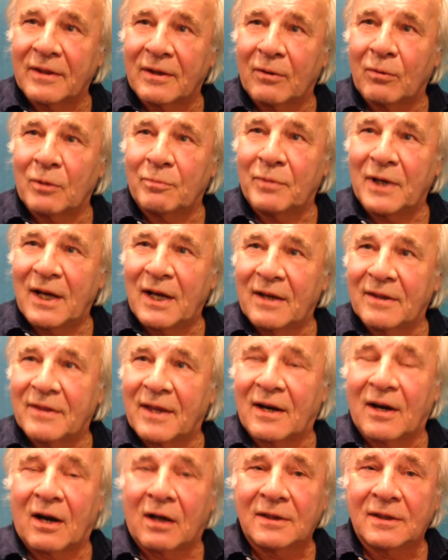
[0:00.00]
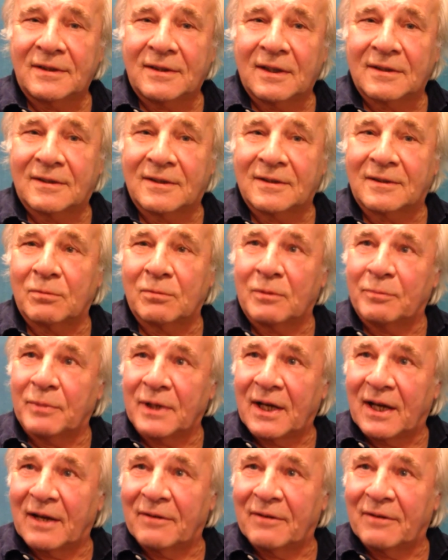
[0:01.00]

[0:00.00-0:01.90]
They will be their ancestors will be